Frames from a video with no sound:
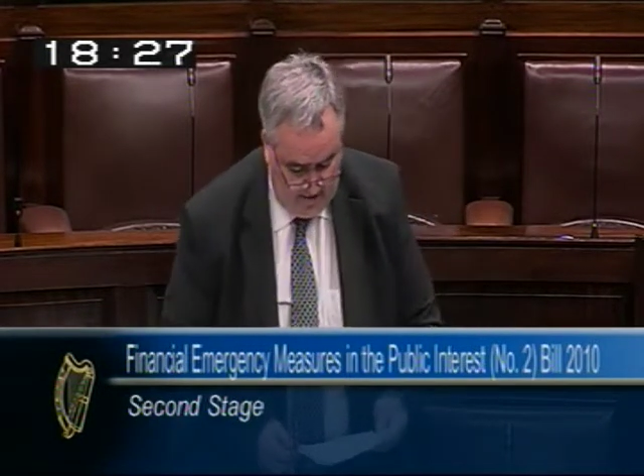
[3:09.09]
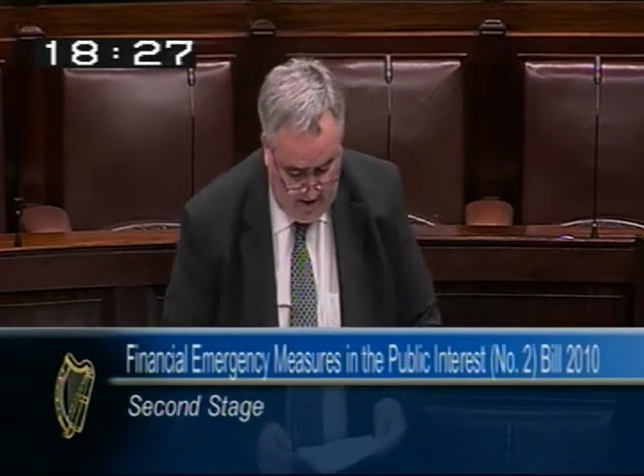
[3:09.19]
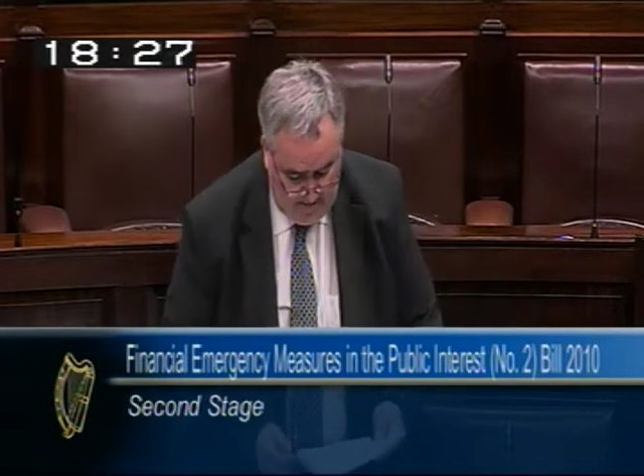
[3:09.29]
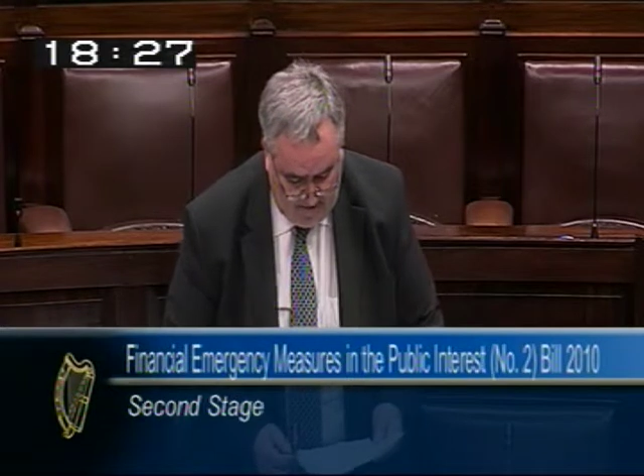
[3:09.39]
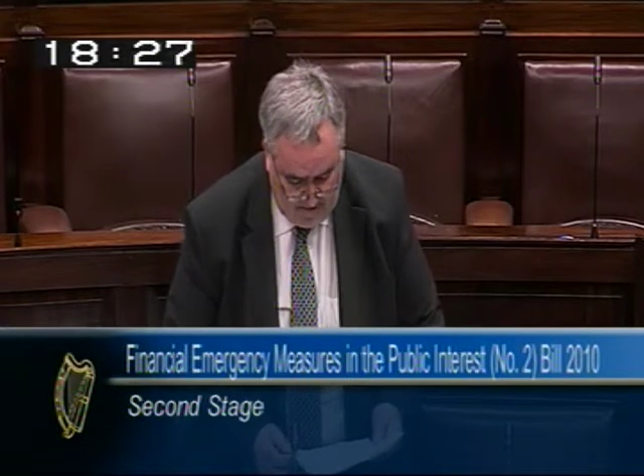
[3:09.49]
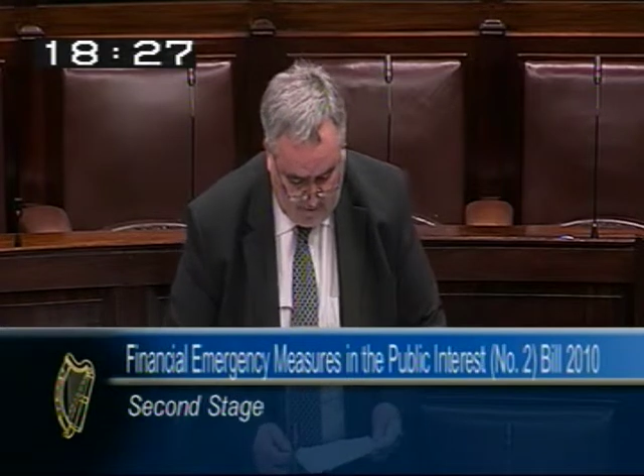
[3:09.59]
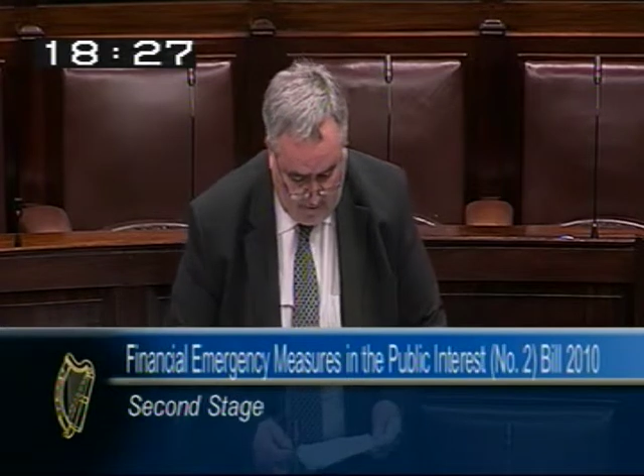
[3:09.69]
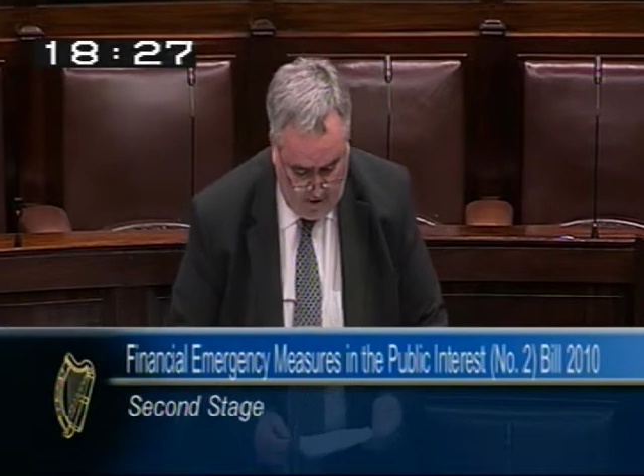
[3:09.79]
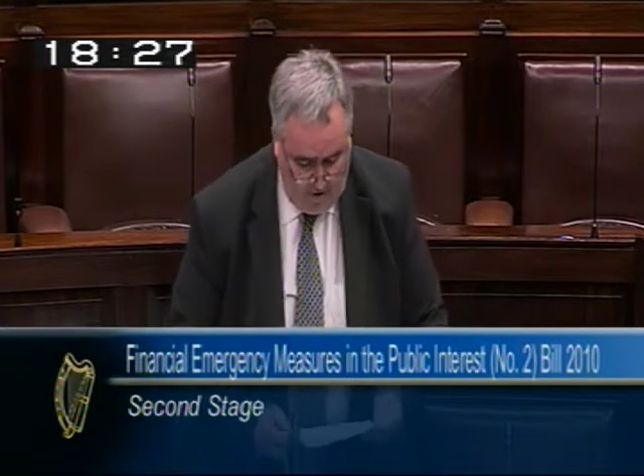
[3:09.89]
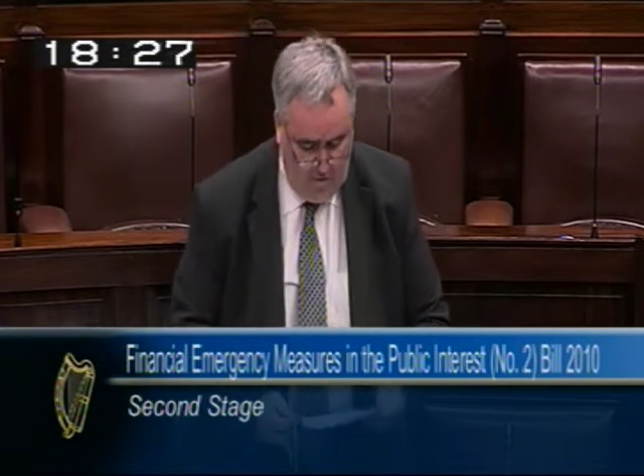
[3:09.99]
that people at
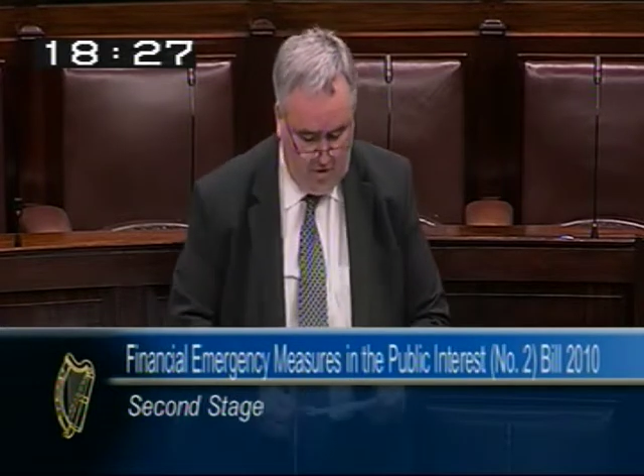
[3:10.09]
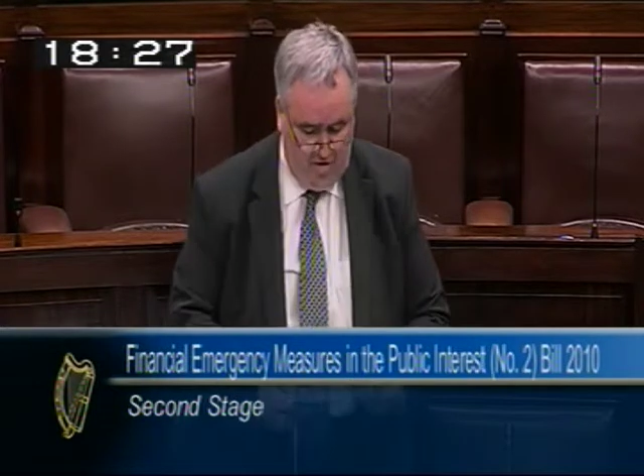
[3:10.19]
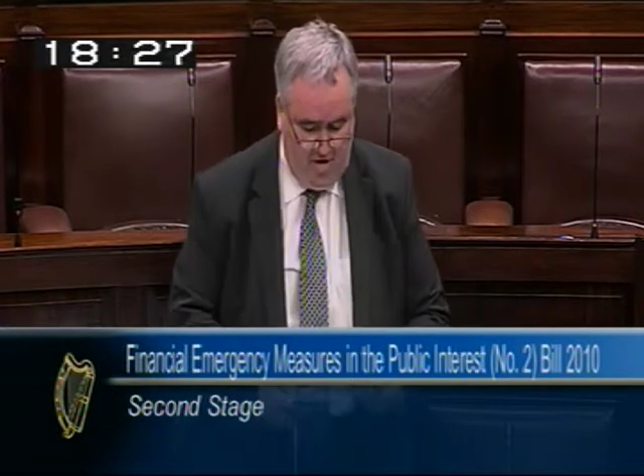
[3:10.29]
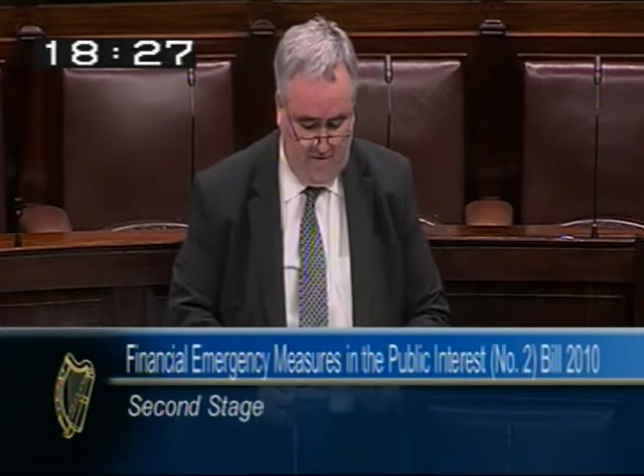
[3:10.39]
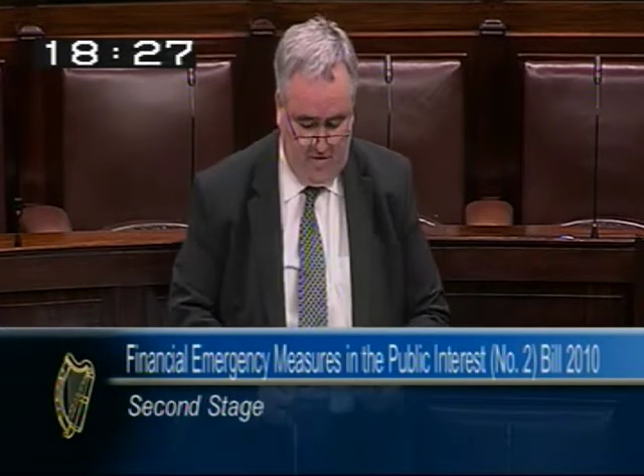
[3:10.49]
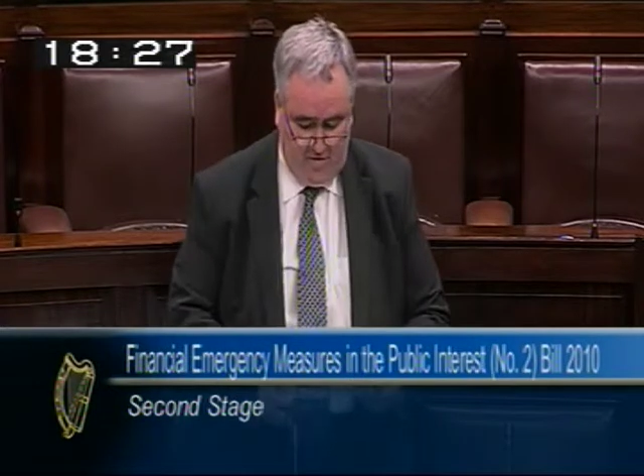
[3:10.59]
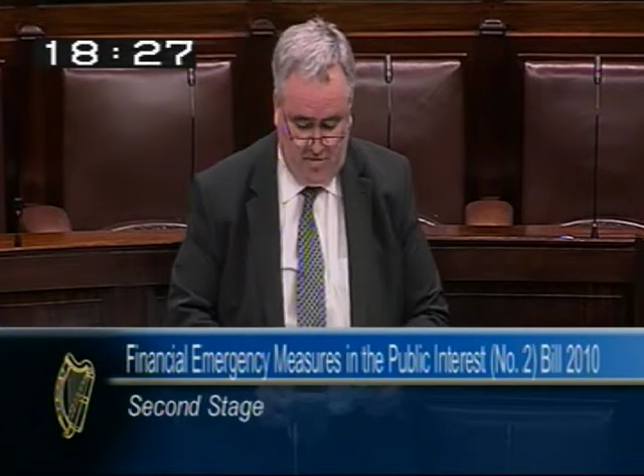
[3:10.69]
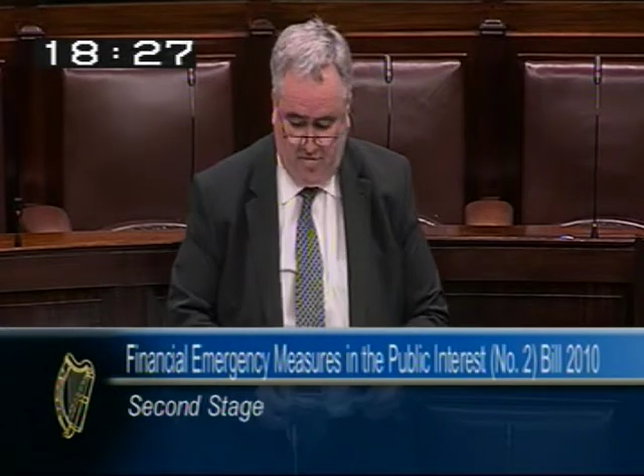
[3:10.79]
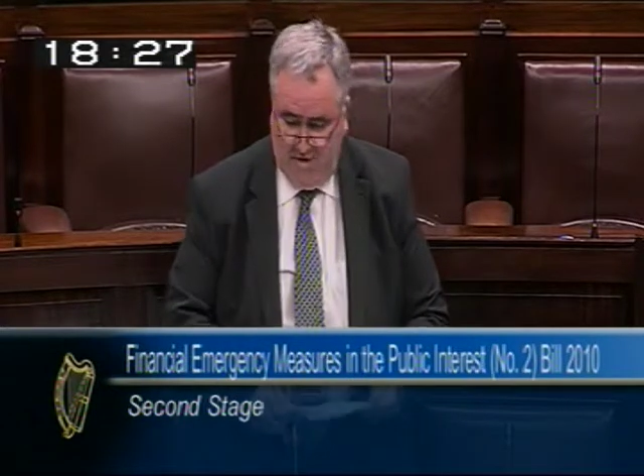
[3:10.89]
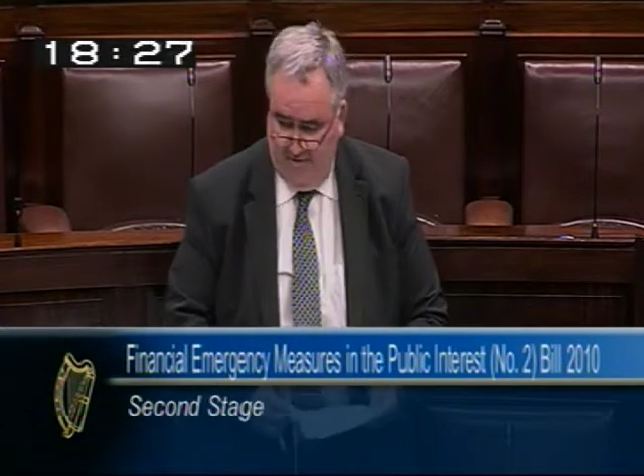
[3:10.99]
work are worse off than
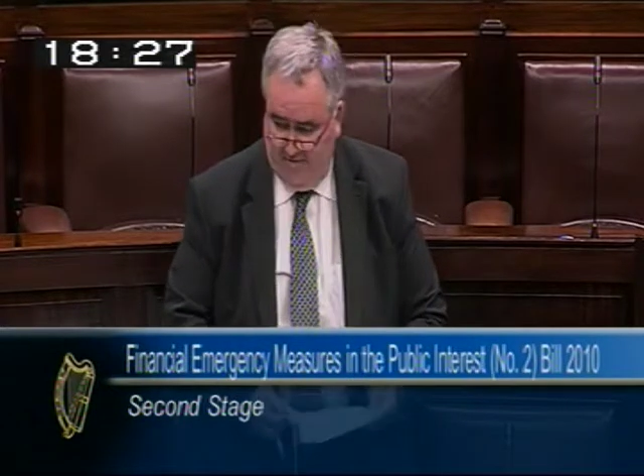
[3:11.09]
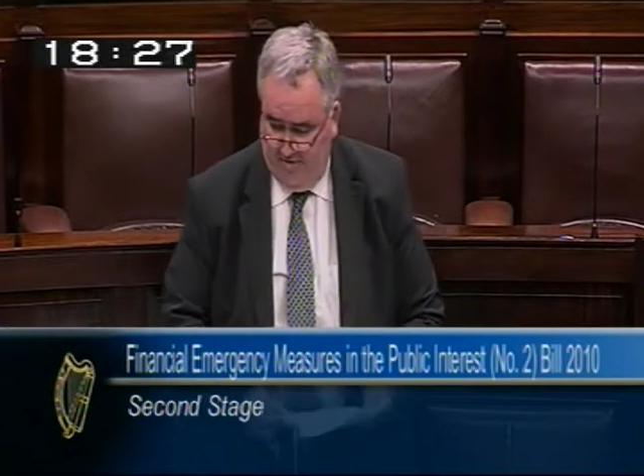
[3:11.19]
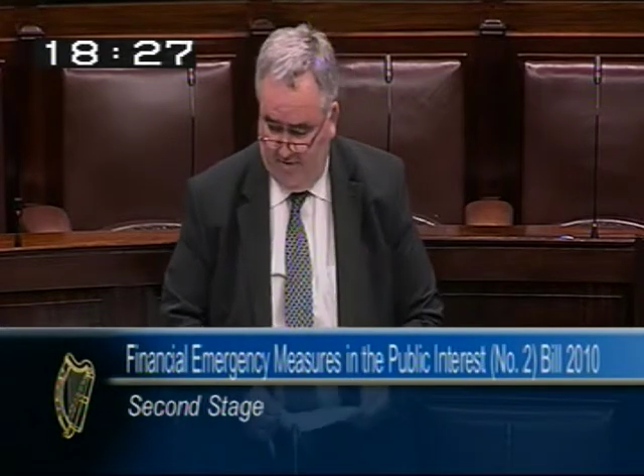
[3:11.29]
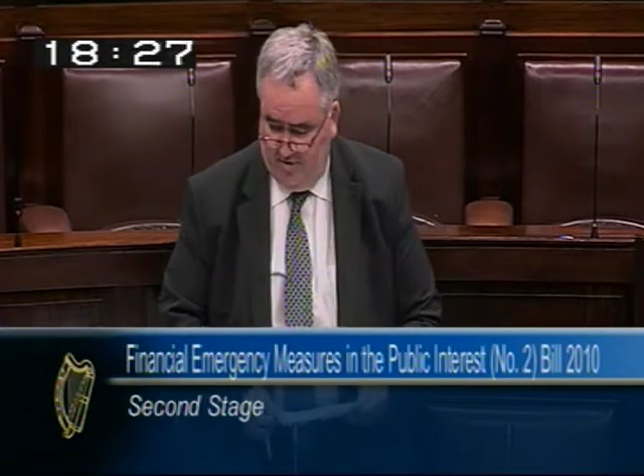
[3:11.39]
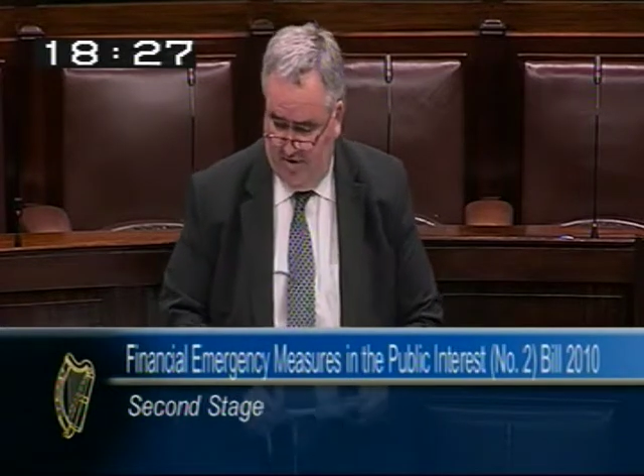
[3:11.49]
those who have their